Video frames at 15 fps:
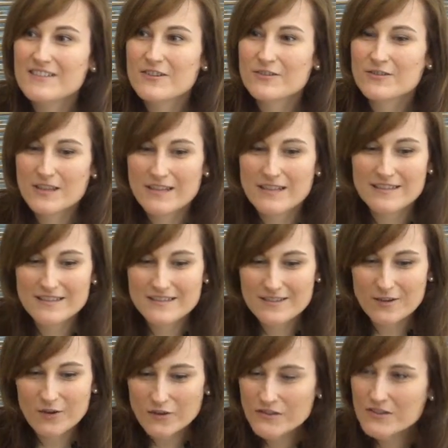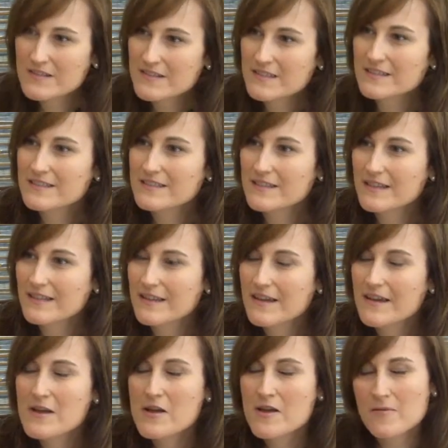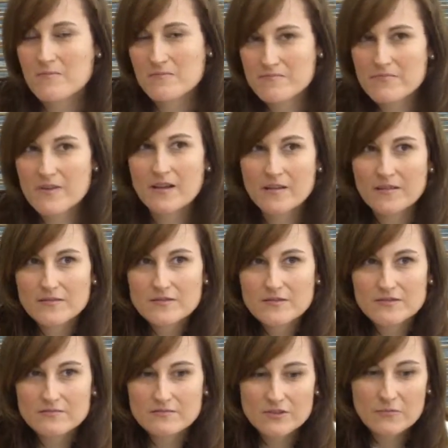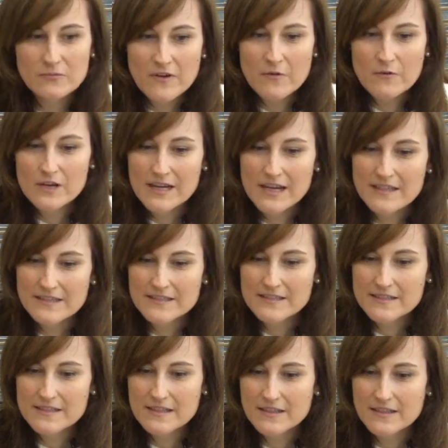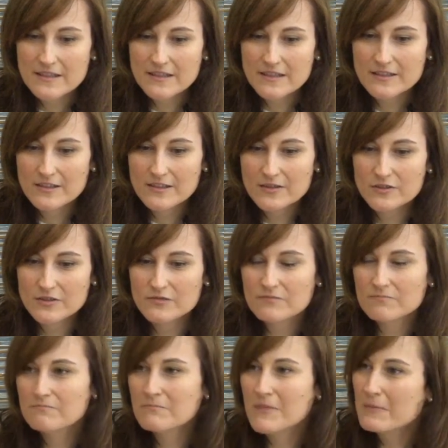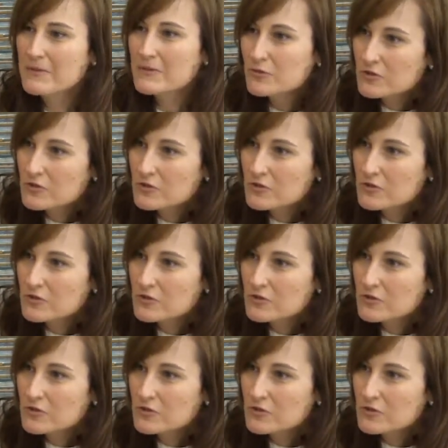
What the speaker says: So all these things, some of our clients maybe